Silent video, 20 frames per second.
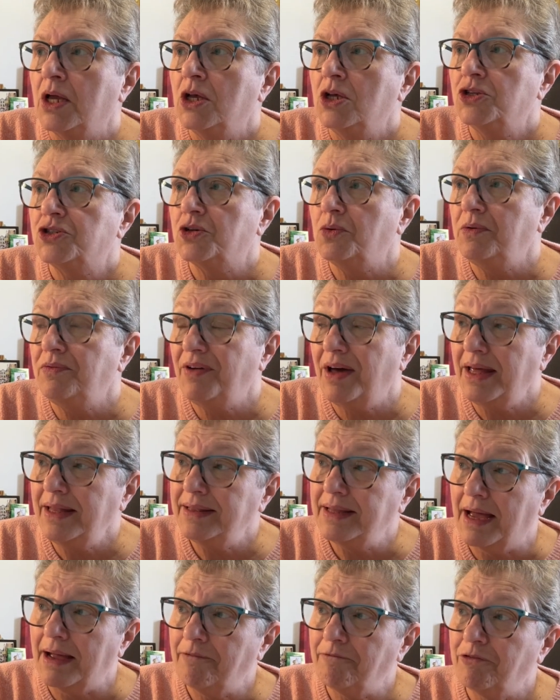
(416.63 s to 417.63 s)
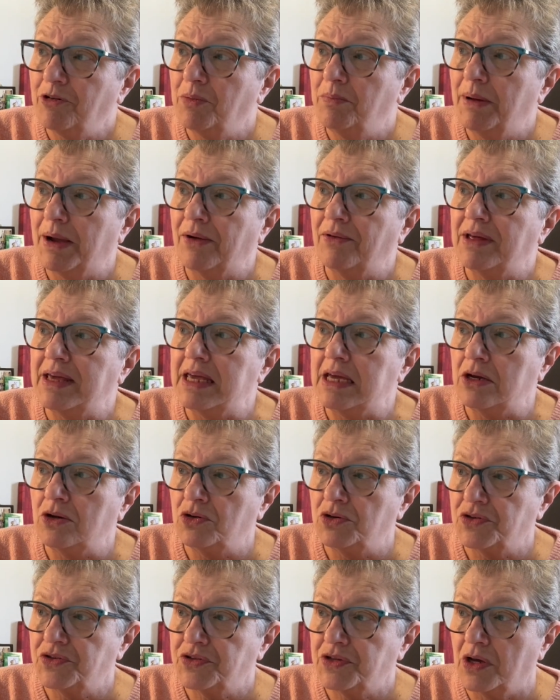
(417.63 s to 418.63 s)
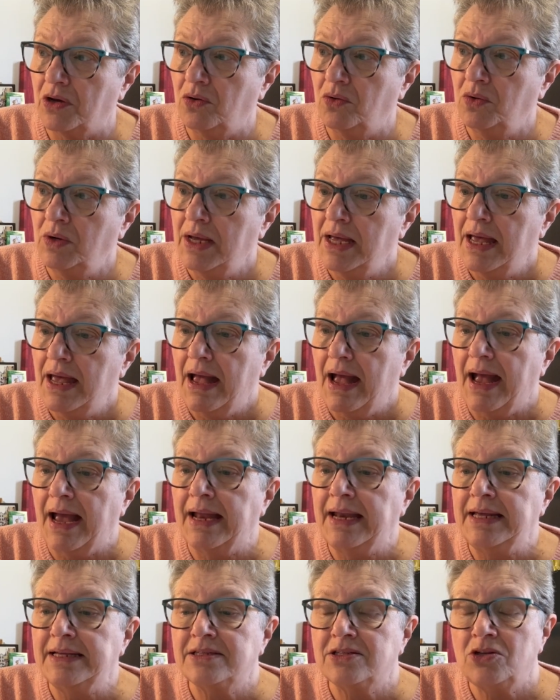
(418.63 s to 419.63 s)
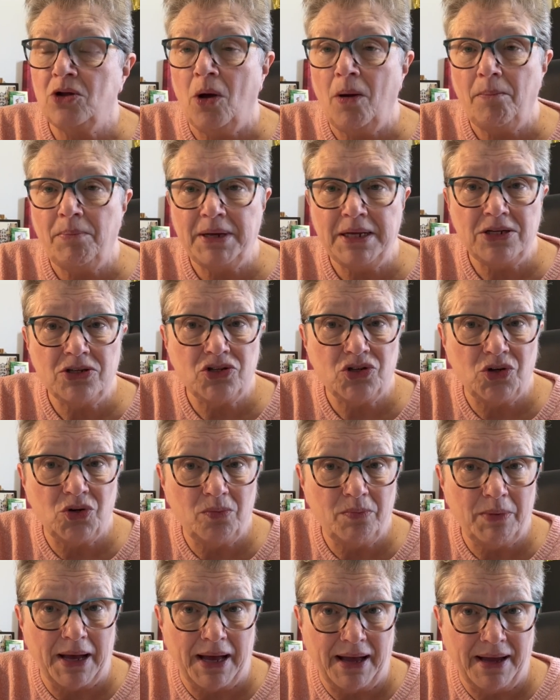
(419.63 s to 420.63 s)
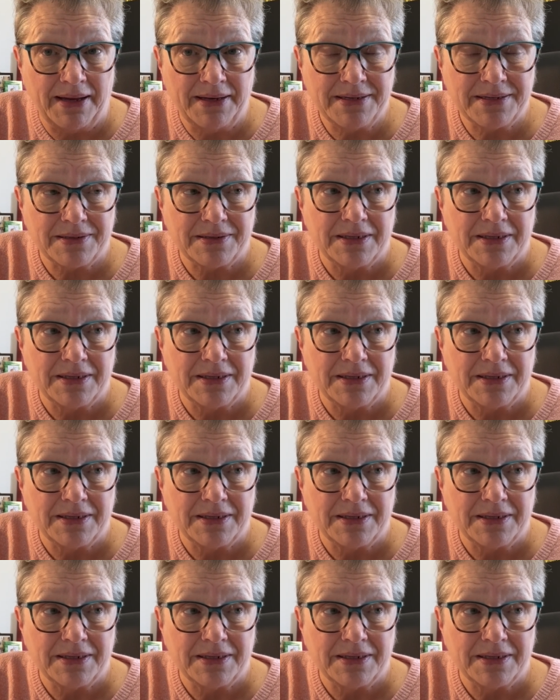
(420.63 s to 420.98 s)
So we've had that for about a year or so, and it's not been too bad.